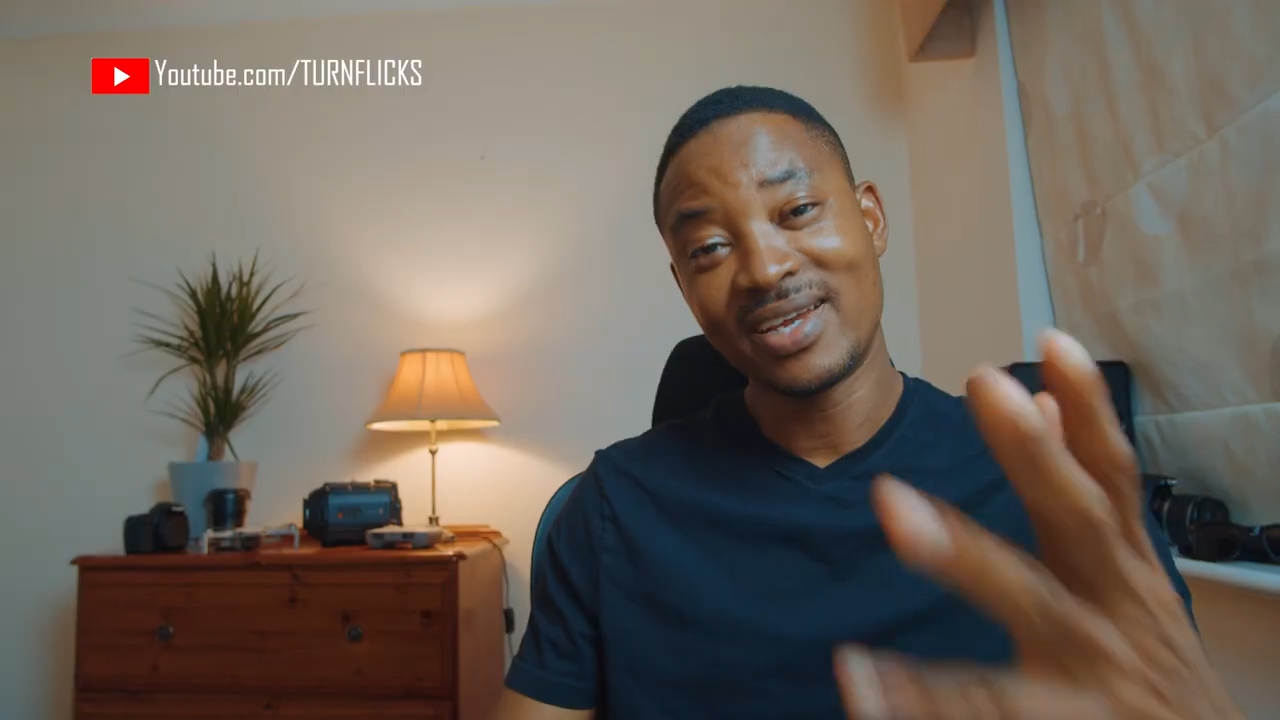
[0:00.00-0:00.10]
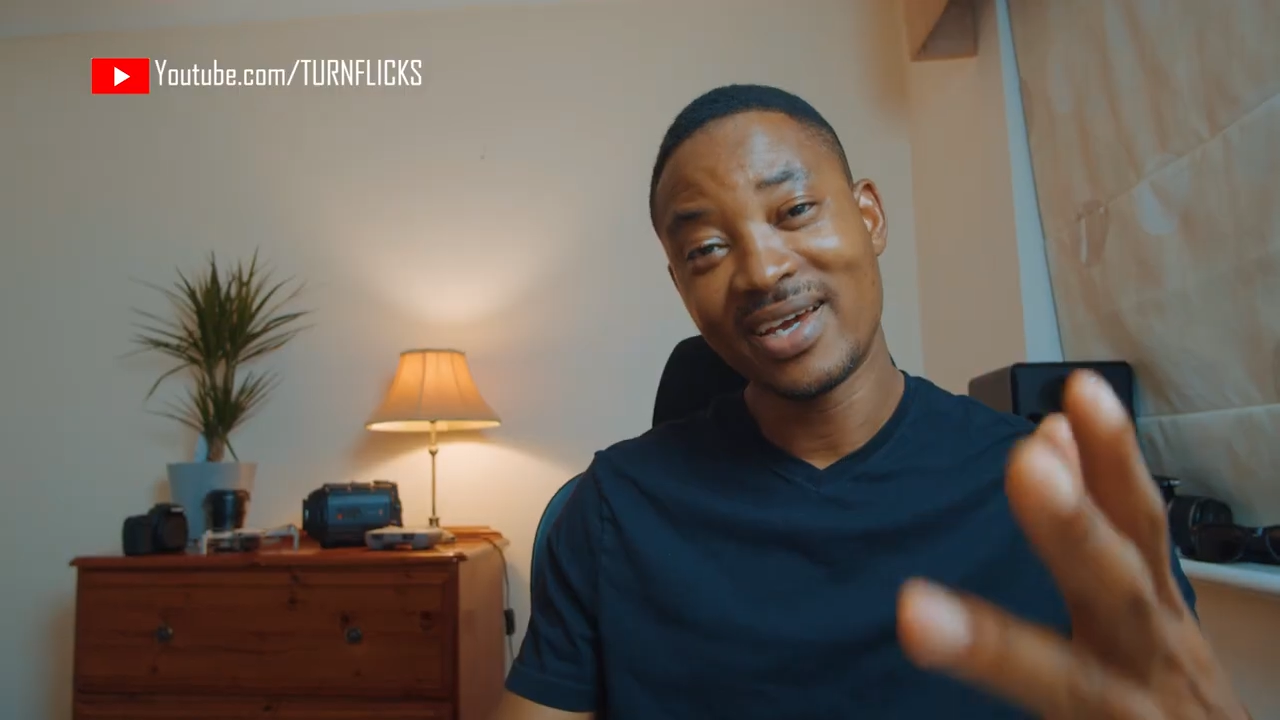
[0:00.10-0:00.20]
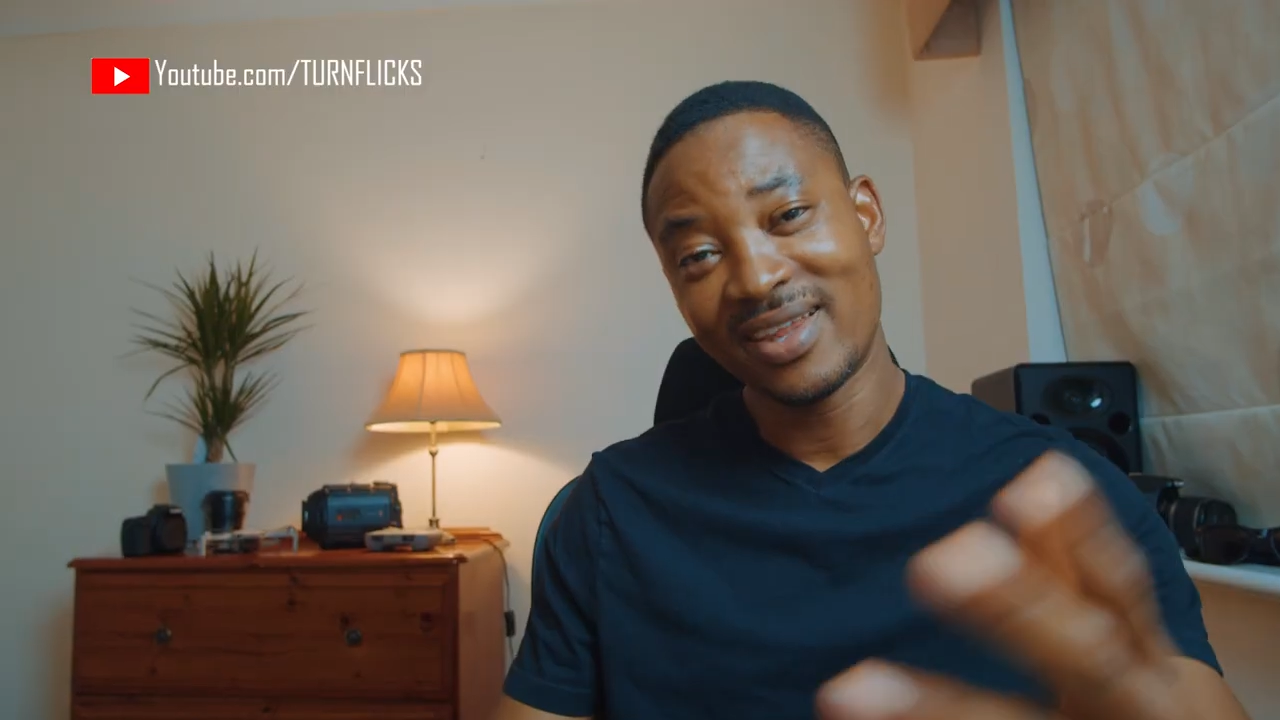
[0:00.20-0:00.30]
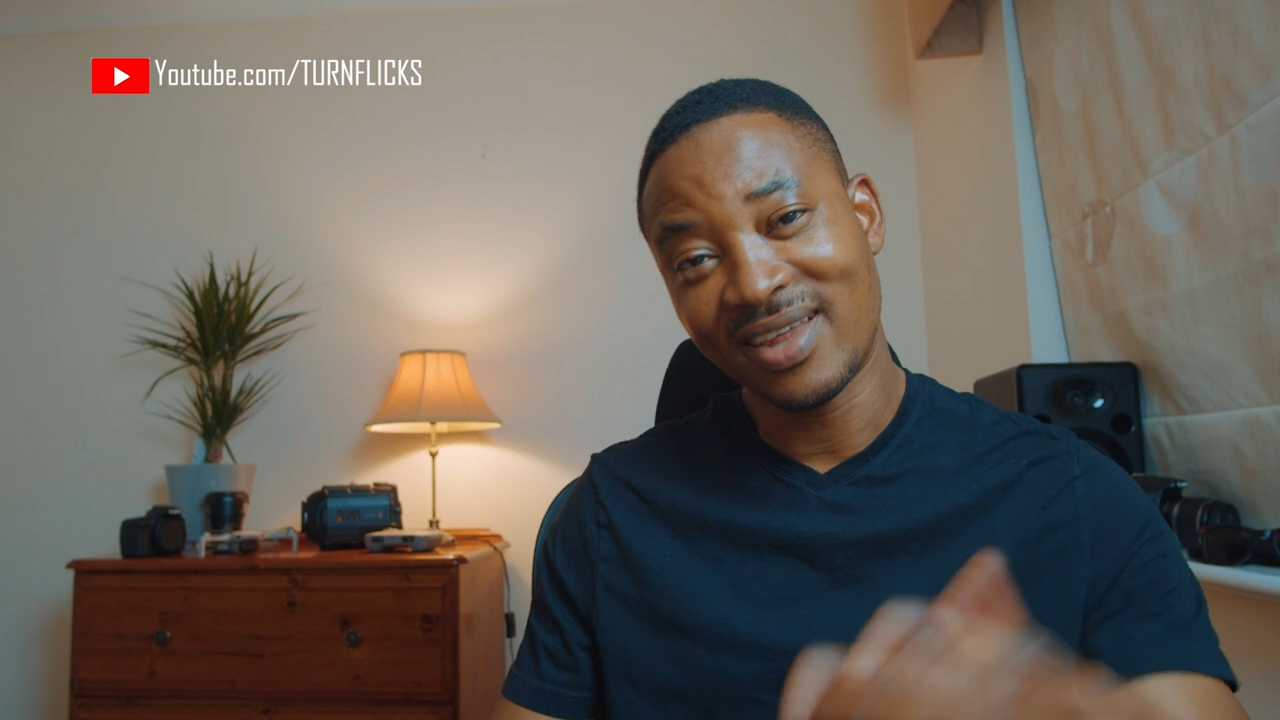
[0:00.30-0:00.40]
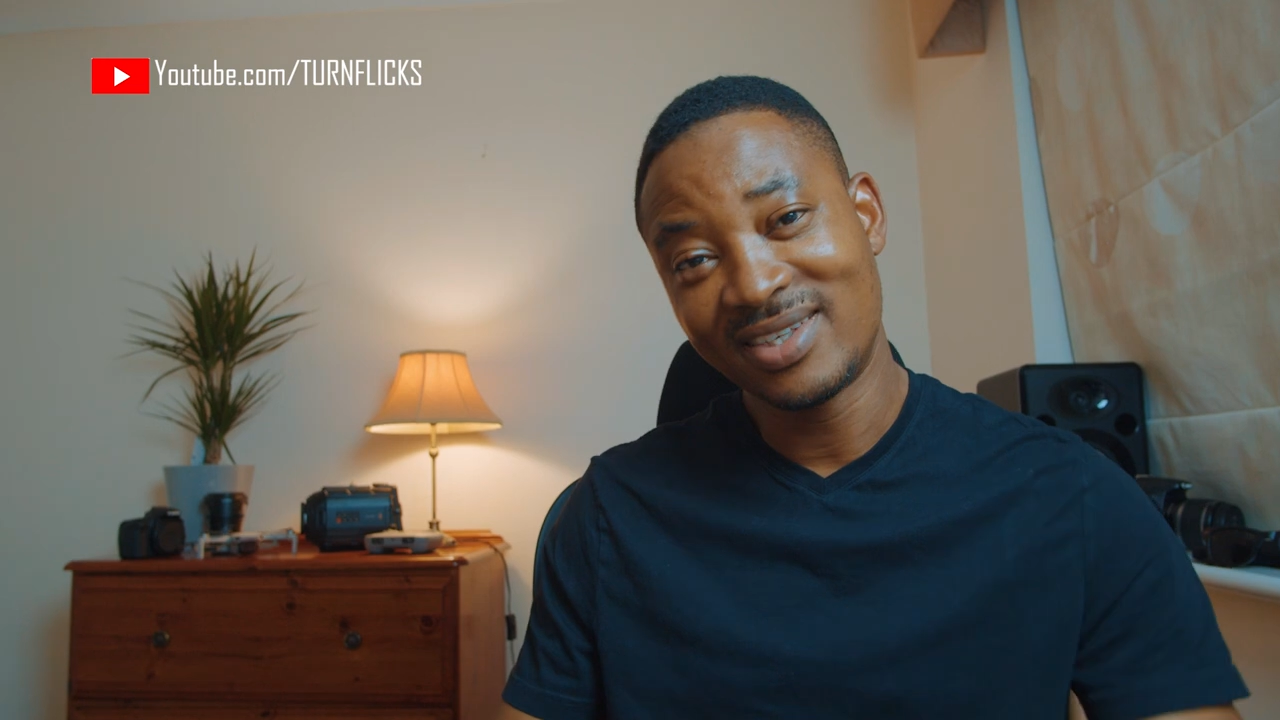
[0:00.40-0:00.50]
And
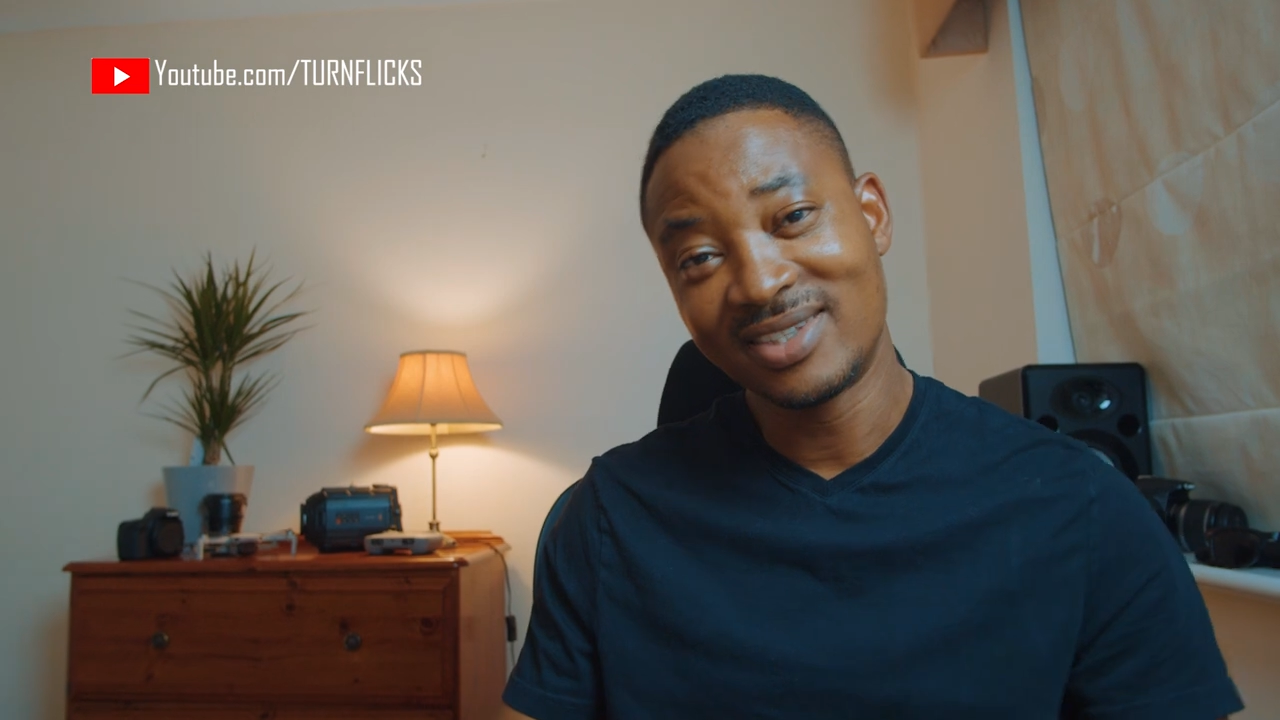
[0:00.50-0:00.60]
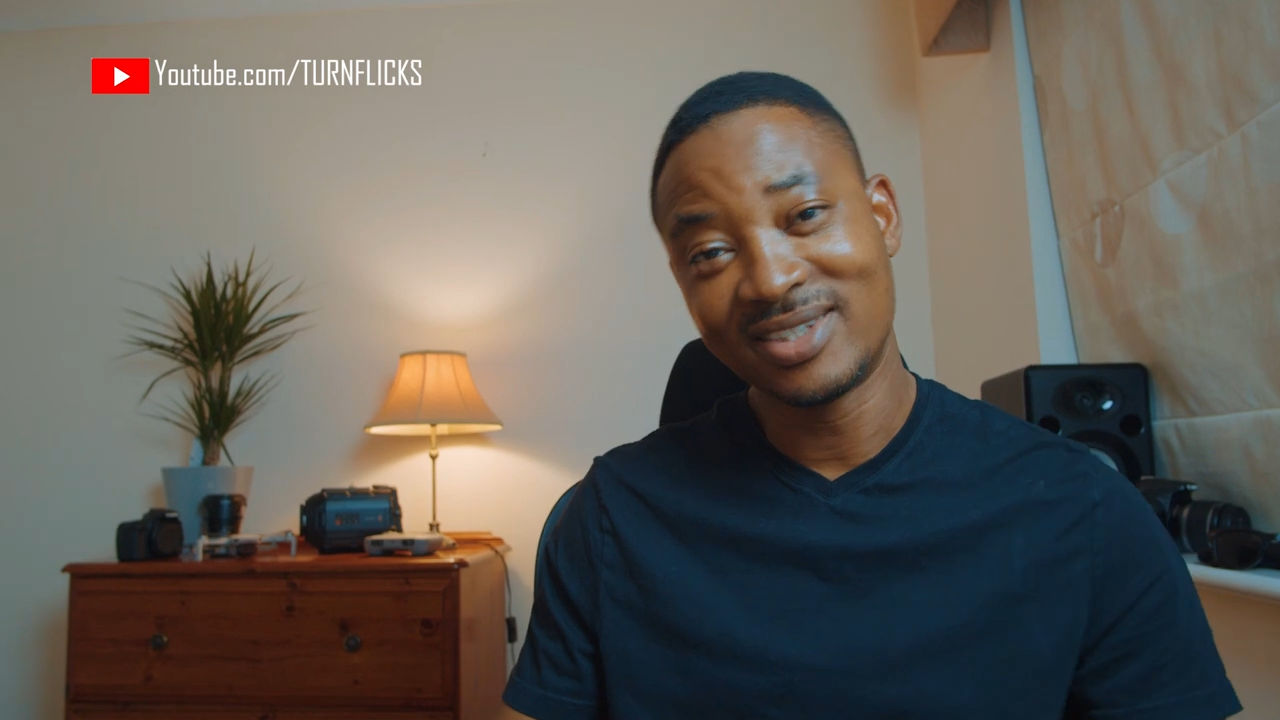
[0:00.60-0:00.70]
yeah, that